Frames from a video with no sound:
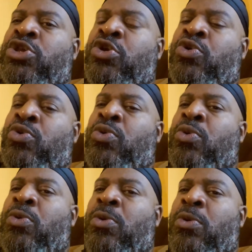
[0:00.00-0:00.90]

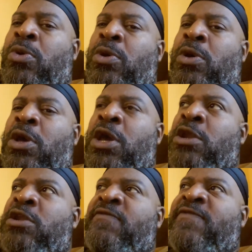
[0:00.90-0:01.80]
you
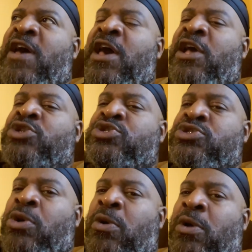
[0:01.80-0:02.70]
and the divine
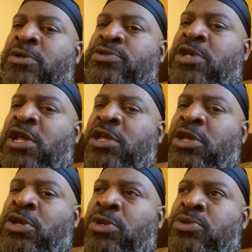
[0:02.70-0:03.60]
source that
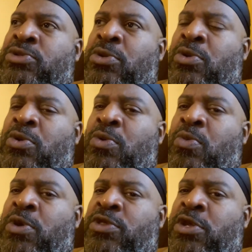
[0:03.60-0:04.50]
is
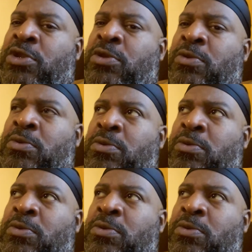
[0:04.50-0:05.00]
within you.